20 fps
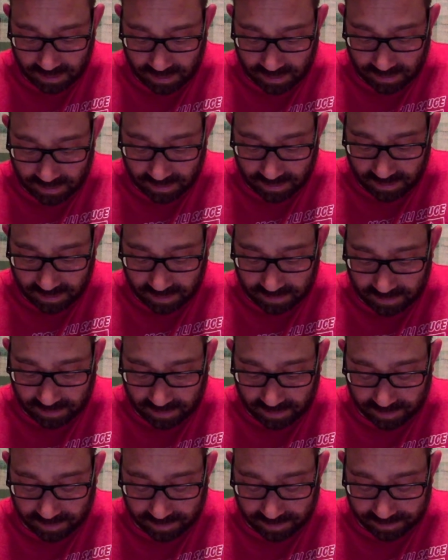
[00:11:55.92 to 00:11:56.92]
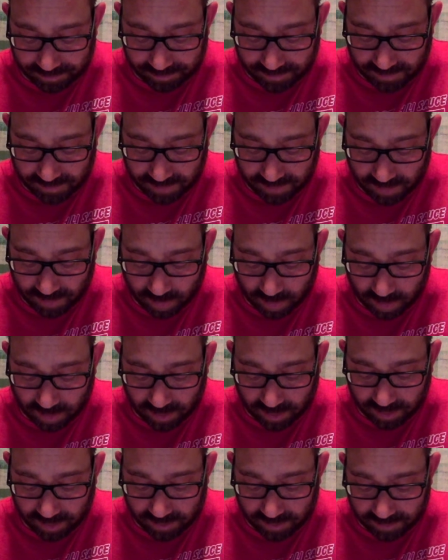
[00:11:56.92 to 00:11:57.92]
That's from his work
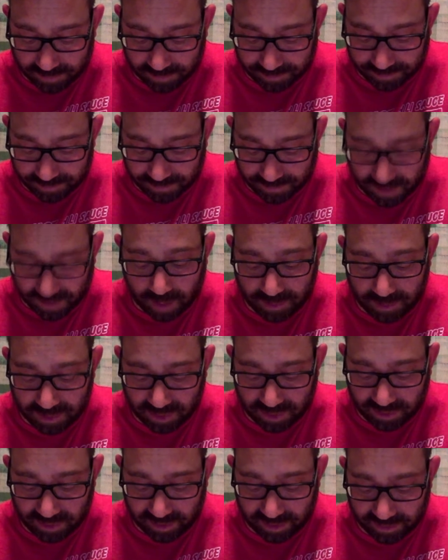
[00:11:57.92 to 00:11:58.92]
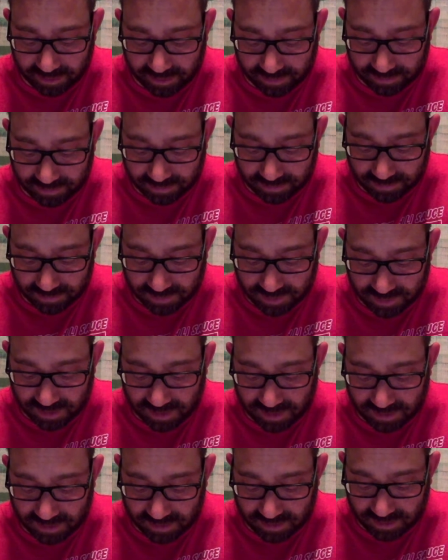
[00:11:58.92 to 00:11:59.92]
on the commentary on the
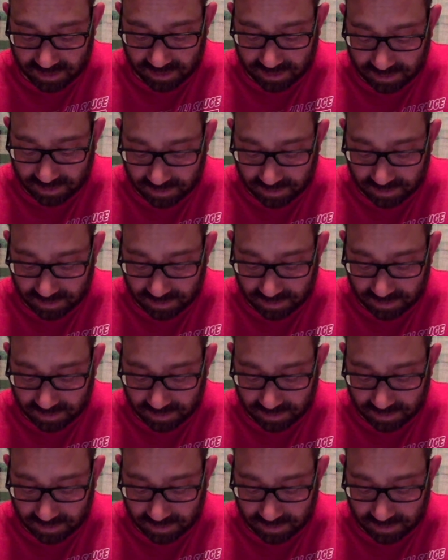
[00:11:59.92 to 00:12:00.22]
sentences,